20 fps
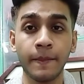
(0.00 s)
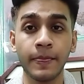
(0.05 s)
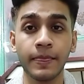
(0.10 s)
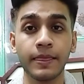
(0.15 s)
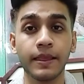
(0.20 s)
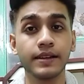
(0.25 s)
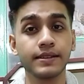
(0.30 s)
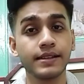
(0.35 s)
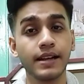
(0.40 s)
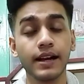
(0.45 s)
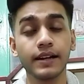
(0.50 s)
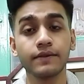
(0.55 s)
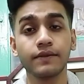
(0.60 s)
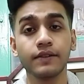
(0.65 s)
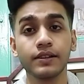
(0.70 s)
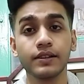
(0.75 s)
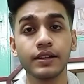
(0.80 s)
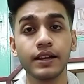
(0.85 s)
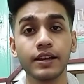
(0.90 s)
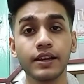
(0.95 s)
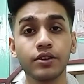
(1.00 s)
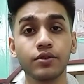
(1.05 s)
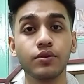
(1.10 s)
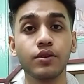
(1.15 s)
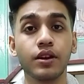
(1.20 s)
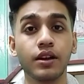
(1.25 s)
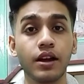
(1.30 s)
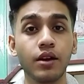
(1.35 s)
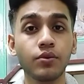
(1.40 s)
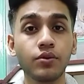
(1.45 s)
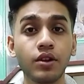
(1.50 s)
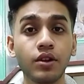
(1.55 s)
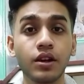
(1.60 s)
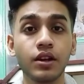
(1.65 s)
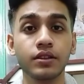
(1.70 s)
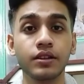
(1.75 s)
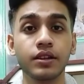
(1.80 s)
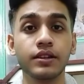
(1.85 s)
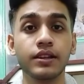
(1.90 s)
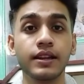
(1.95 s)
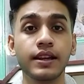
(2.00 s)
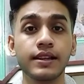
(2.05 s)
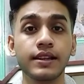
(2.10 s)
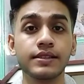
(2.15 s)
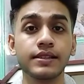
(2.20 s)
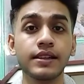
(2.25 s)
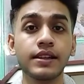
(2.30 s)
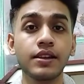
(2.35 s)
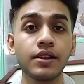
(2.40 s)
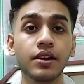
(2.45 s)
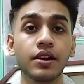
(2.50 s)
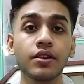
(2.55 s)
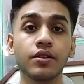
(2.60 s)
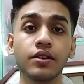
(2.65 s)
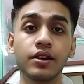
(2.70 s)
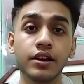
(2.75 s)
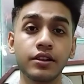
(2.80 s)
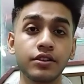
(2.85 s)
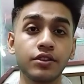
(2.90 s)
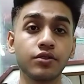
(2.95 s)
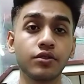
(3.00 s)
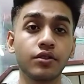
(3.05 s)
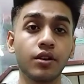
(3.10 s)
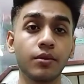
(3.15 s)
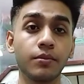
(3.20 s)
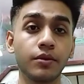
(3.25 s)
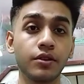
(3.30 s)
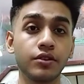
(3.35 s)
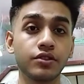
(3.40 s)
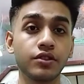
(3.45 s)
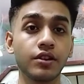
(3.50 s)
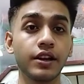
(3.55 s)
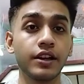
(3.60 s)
This Act will take into account the tenancy related to commercial,